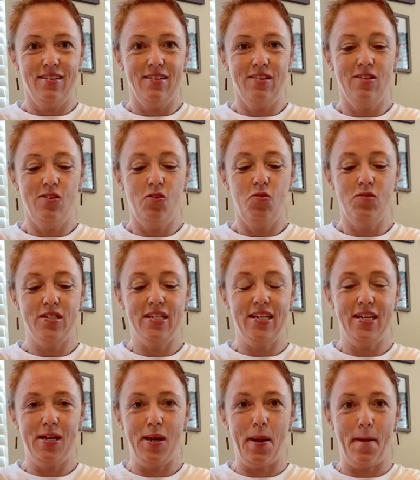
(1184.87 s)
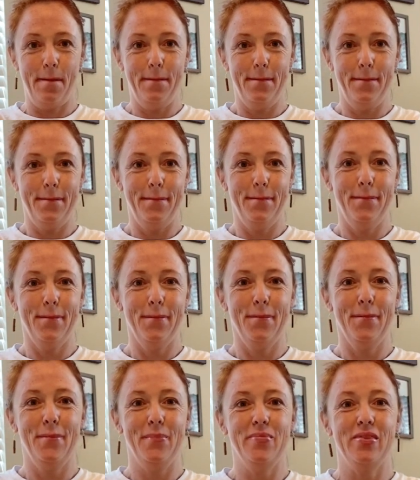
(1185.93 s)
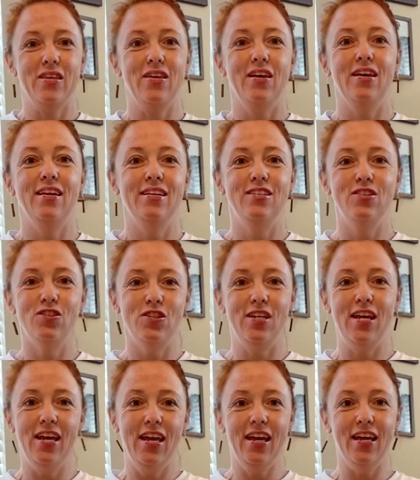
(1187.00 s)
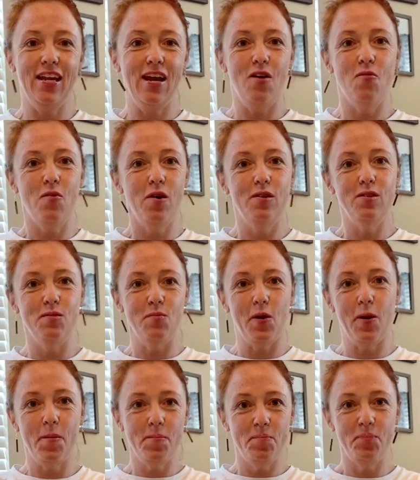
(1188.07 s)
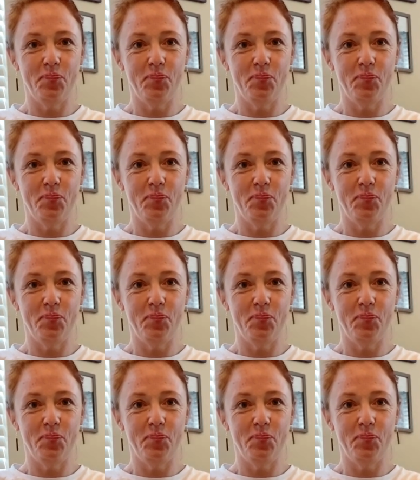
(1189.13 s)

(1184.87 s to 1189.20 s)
Loosen it up. Good, shake it out once more.